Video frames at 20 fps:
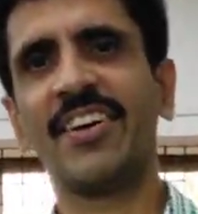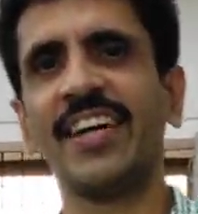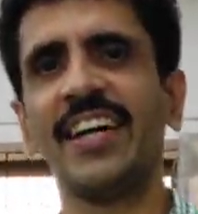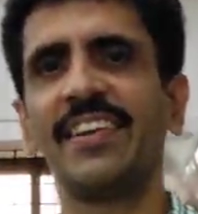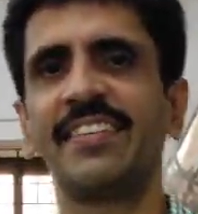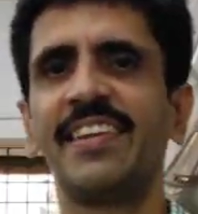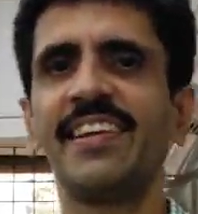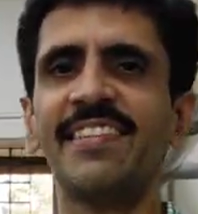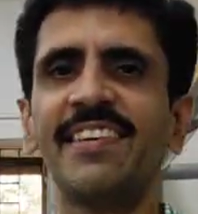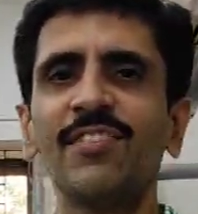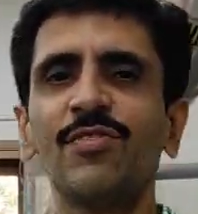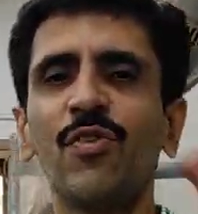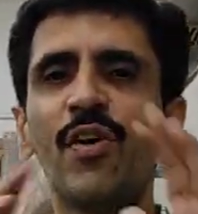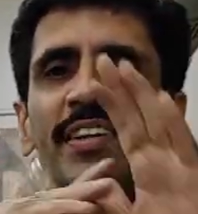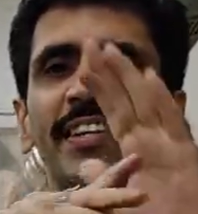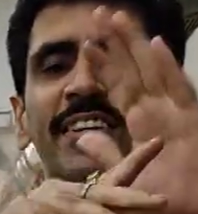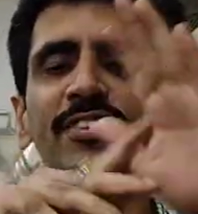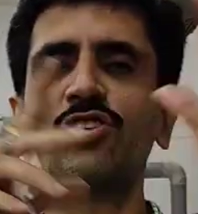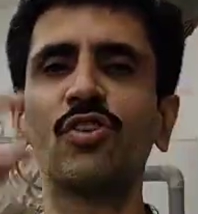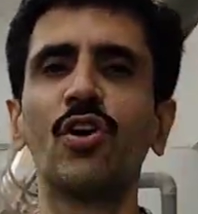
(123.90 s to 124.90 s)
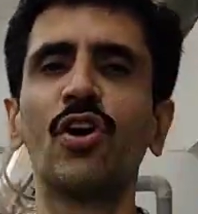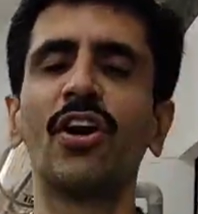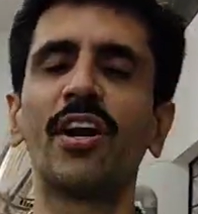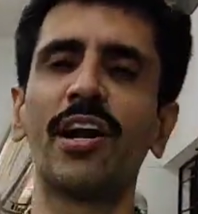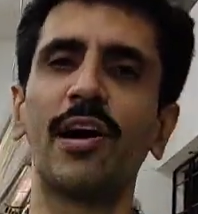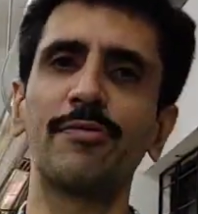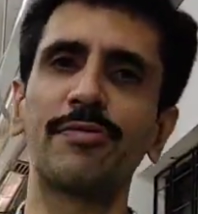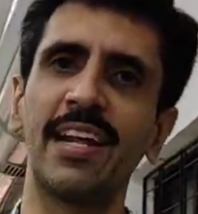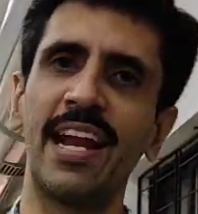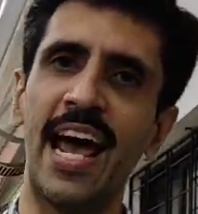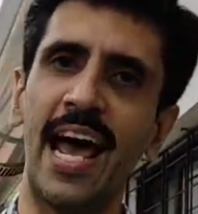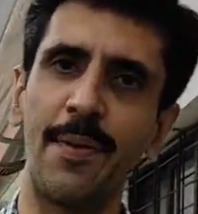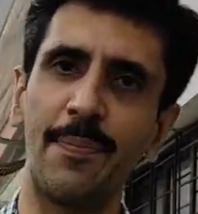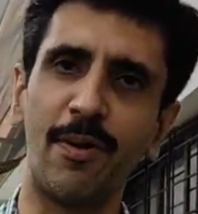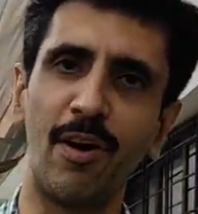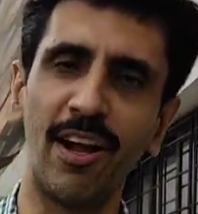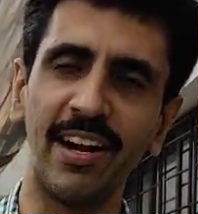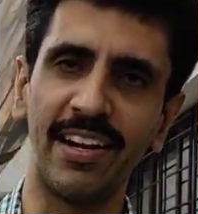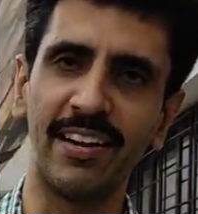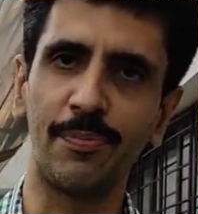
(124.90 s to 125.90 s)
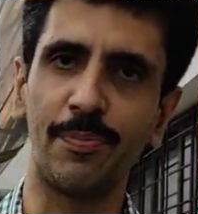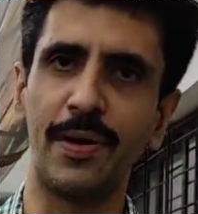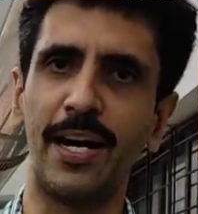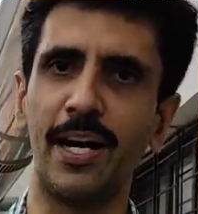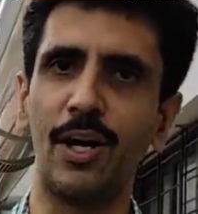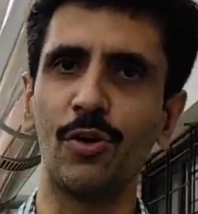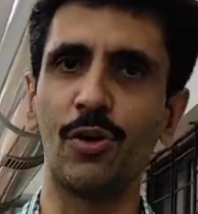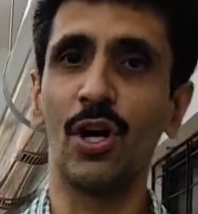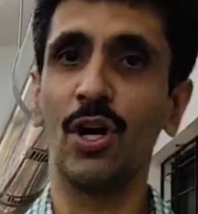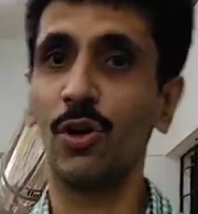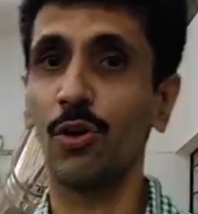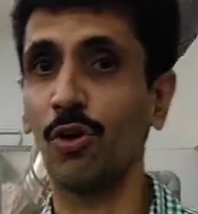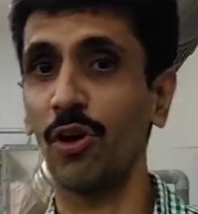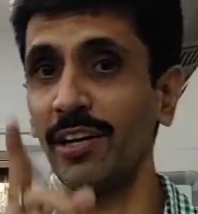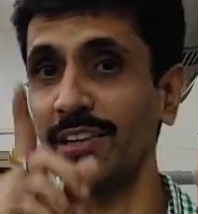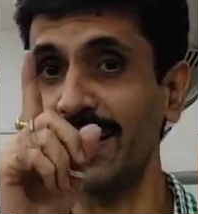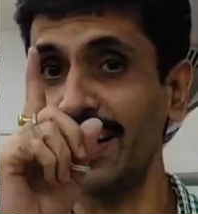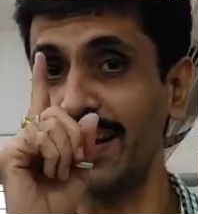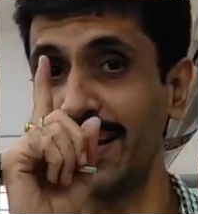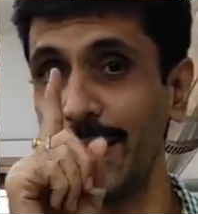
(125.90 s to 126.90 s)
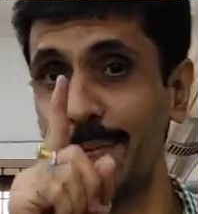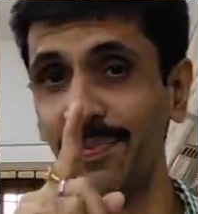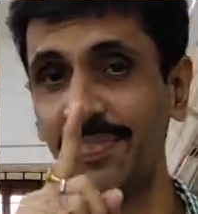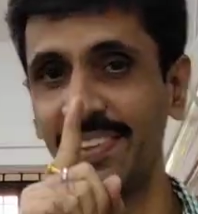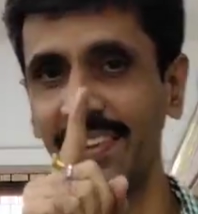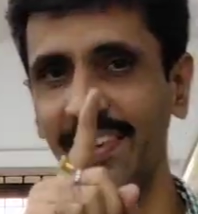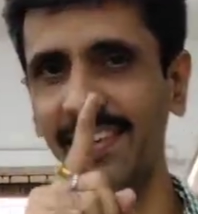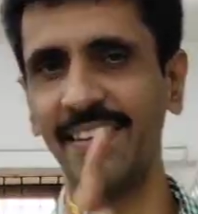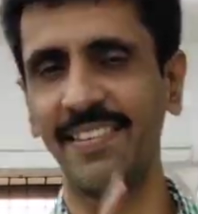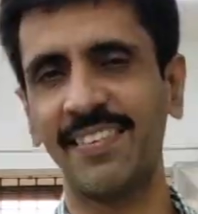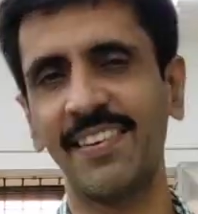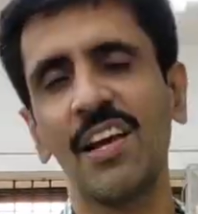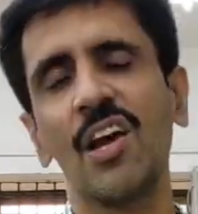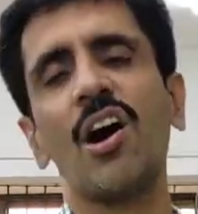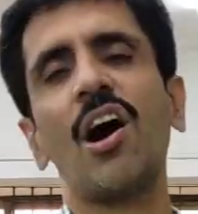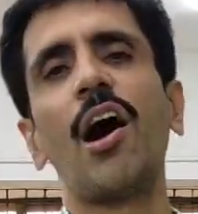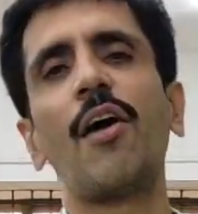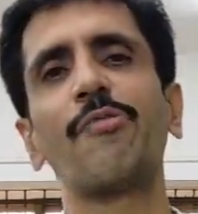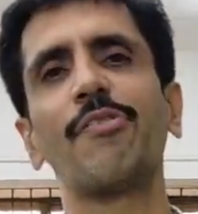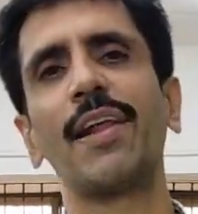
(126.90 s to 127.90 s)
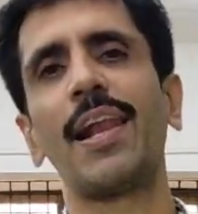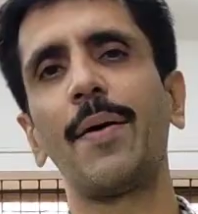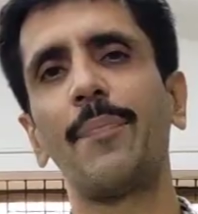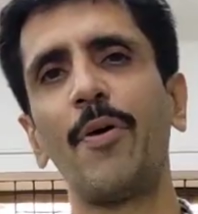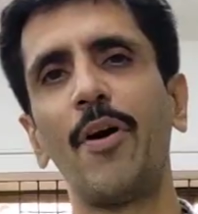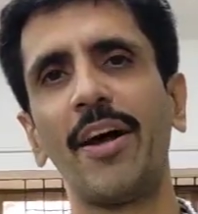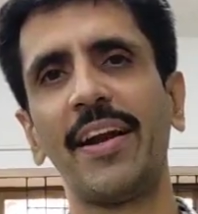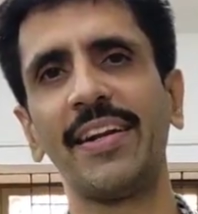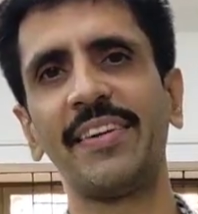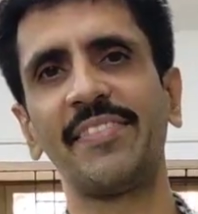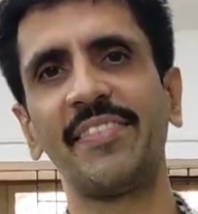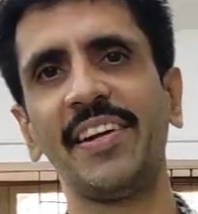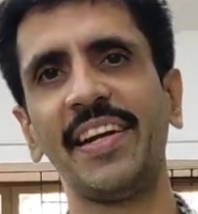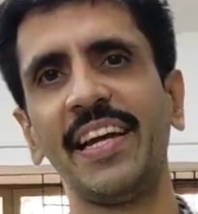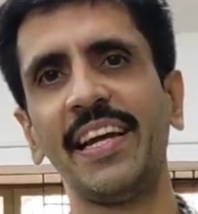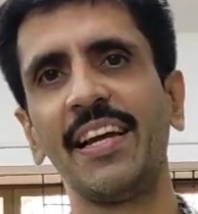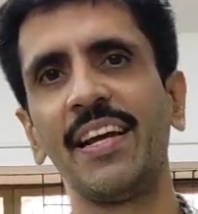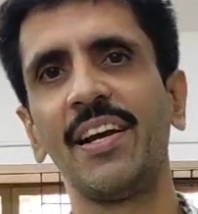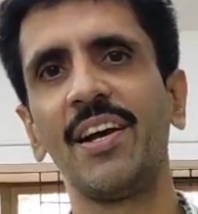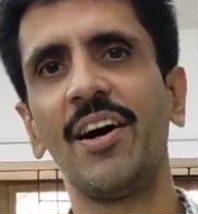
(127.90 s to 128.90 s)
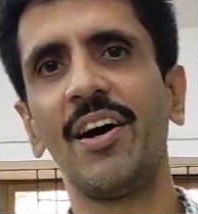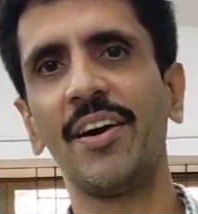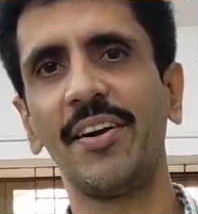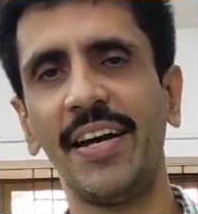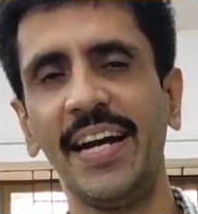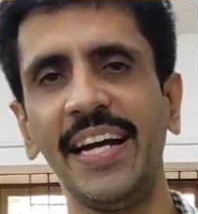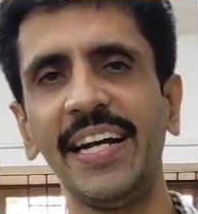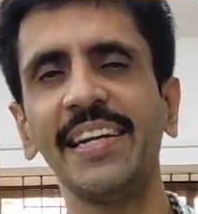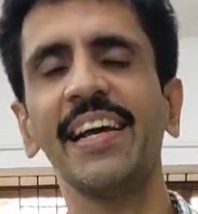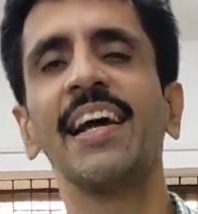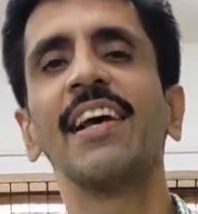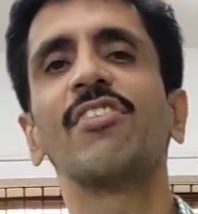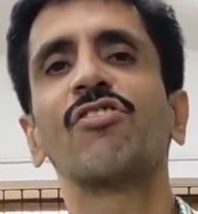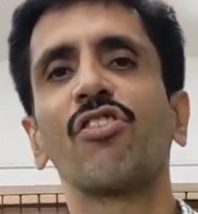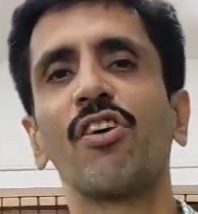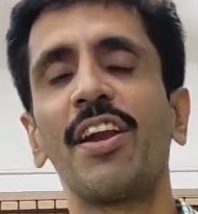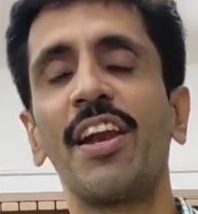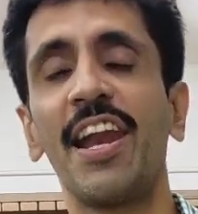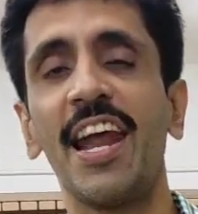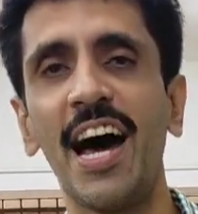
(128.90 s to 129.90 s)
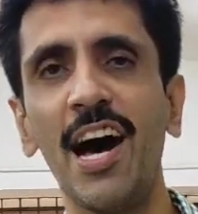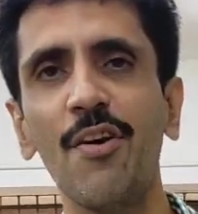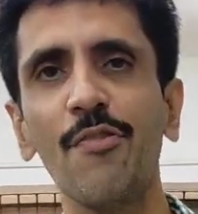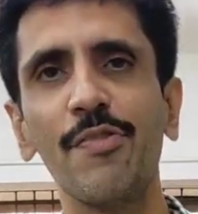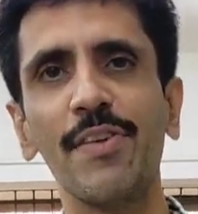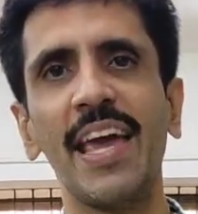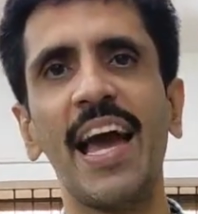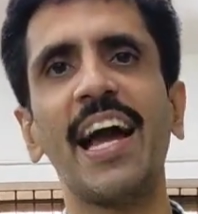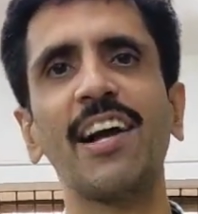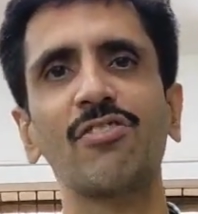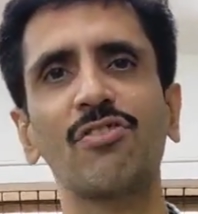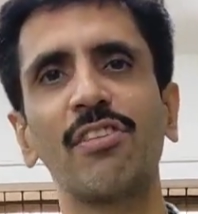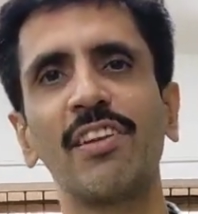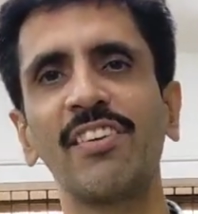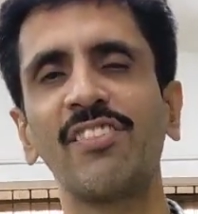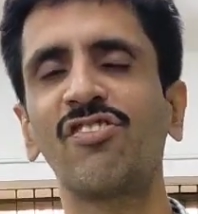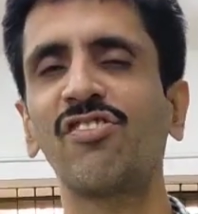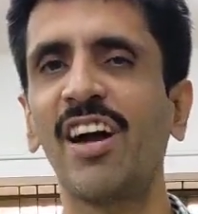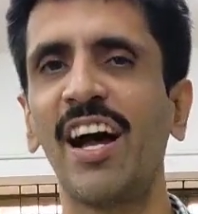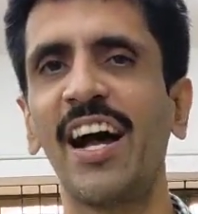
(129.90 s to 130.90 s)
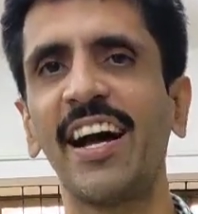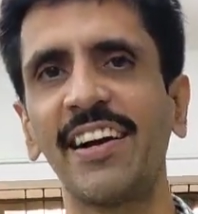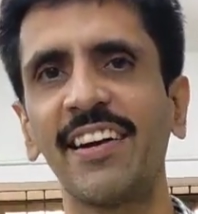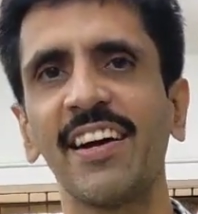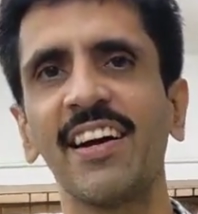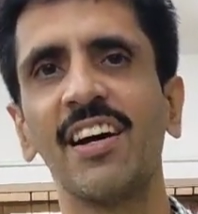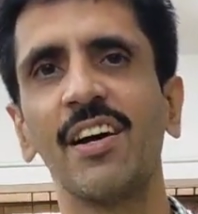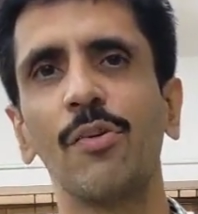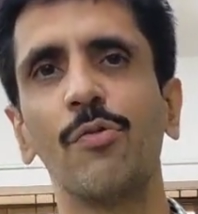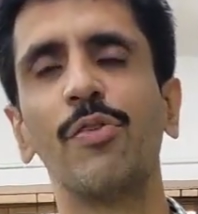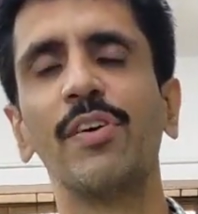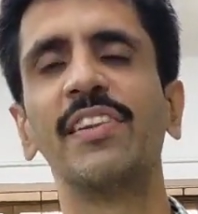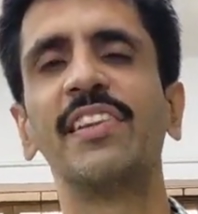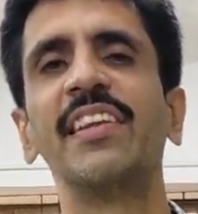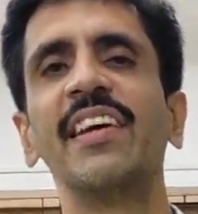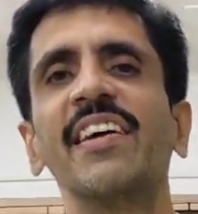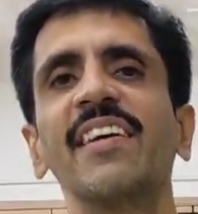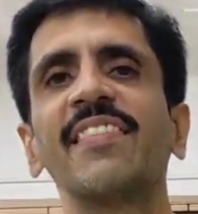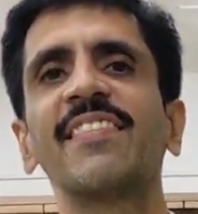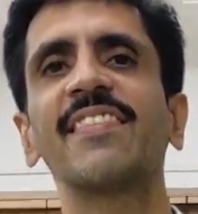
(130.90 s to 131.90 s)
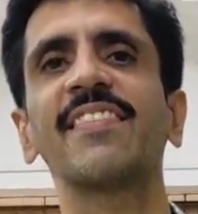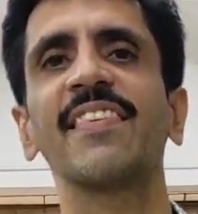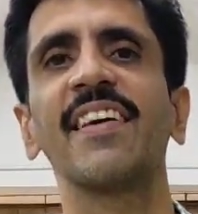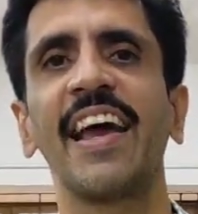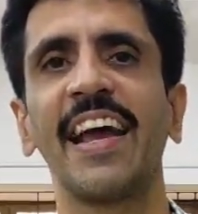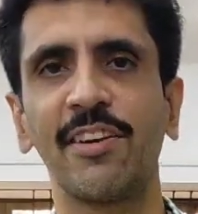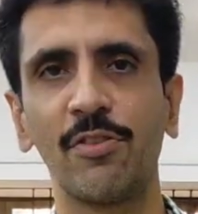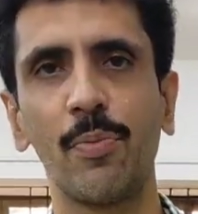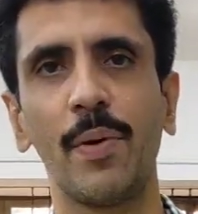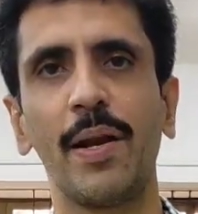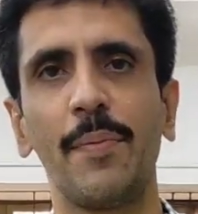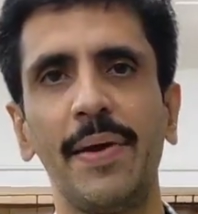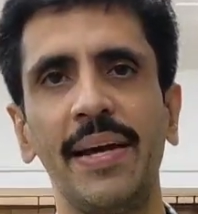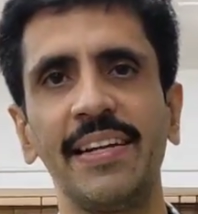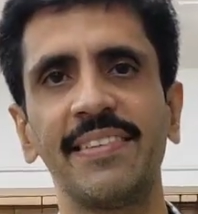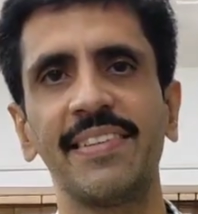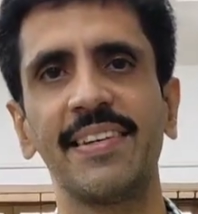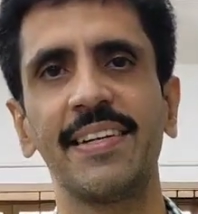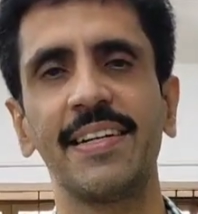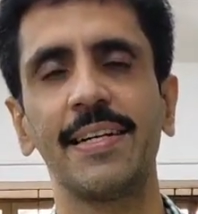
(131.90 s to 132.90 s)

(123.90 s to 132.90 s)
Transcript: okay, this is what the tour of the lab all about. You got the glimpses of a laboratory, alright? So now we actually start with this experiment.